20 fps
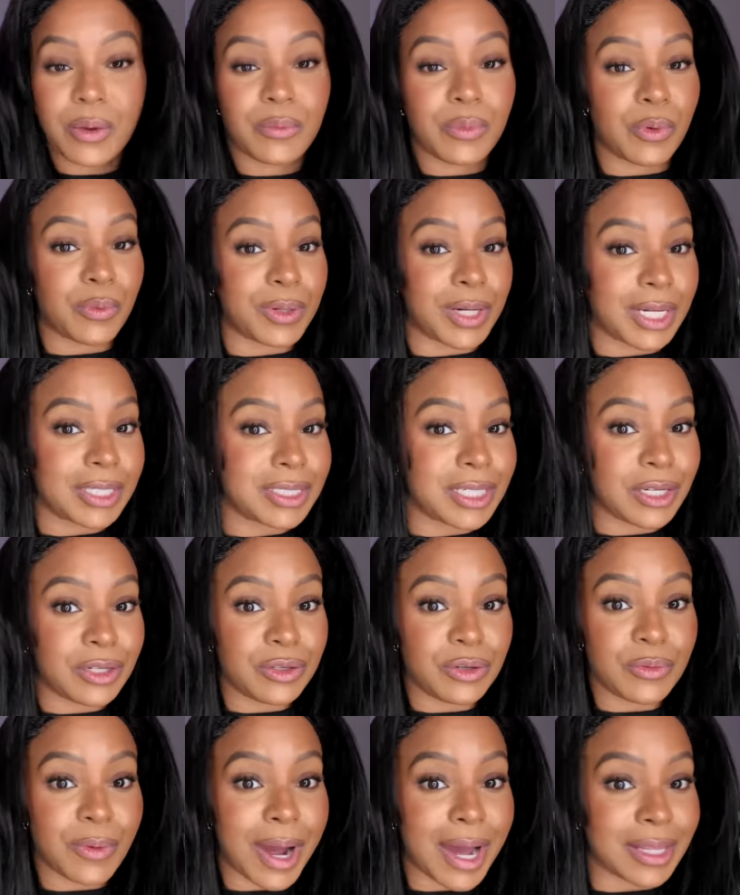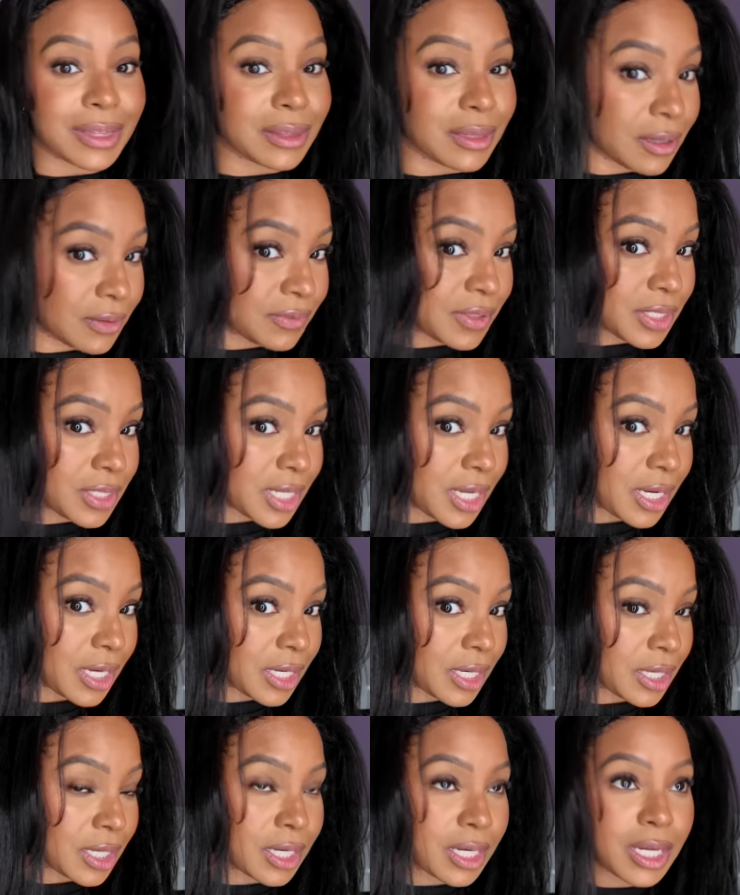But what I tell you, I love this
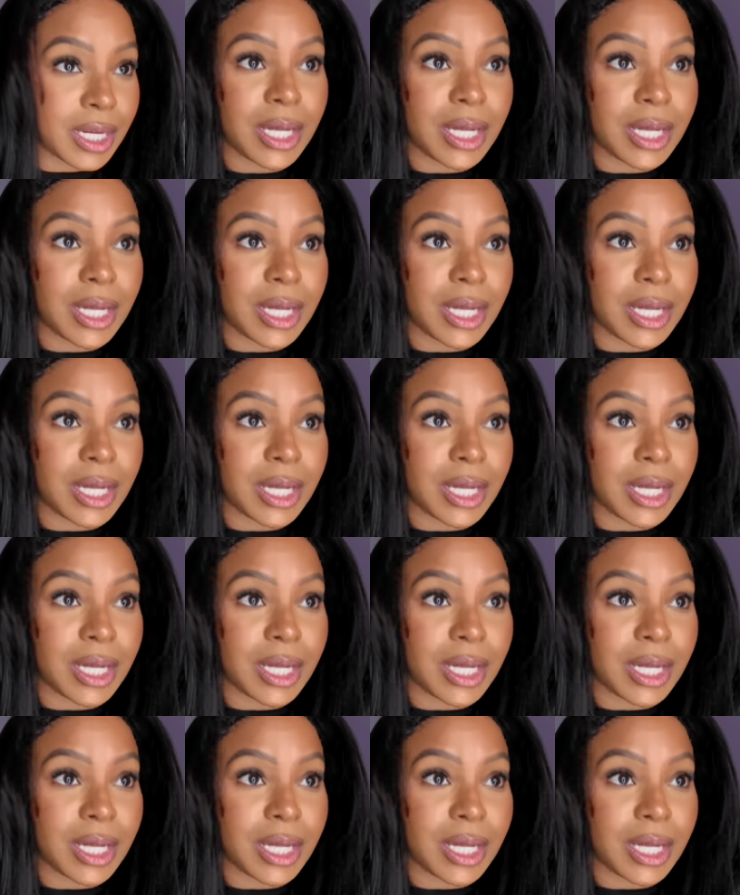hair.